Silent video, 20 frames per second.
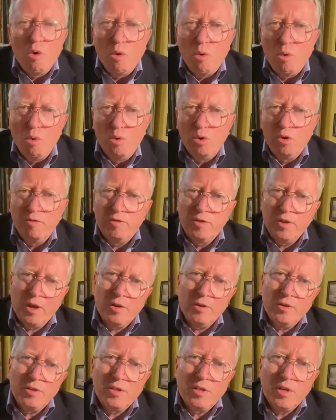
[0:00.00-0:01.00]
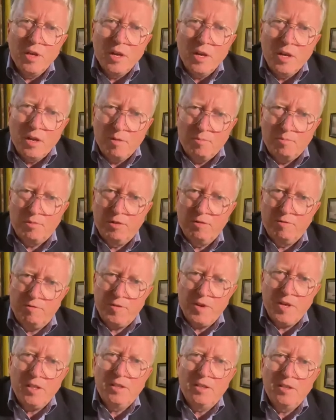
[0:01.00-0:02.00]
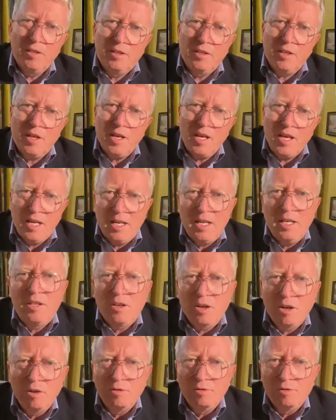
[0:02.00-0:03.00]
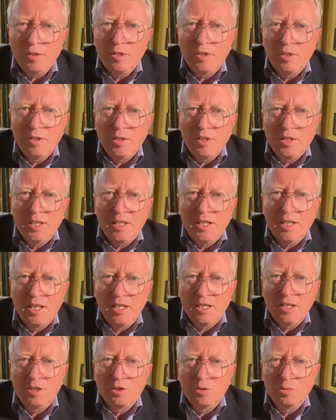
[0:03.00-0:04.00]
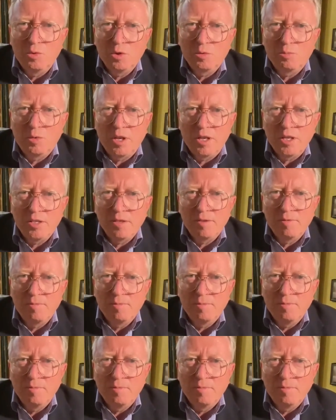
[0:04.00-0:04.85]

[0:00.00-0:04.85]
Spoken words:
all of those prevented any COVID getting into the workplace.